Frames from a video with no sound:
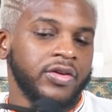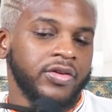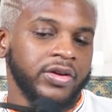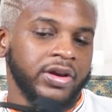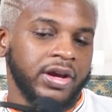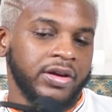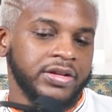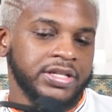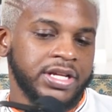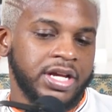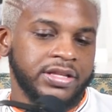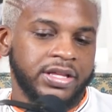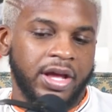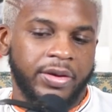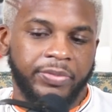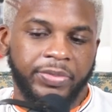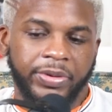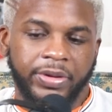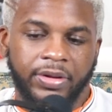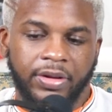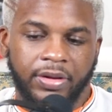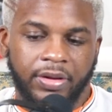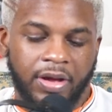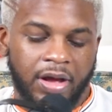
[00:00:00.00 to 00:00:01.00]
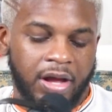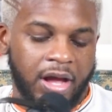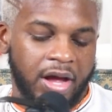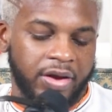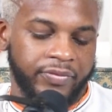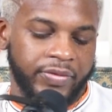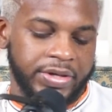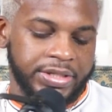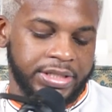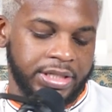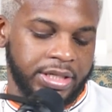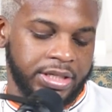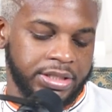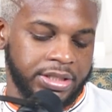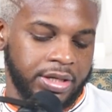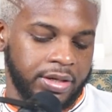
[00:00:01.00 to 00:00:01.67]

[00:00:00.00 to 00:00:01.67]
I don't care. It's a topic, a conversation.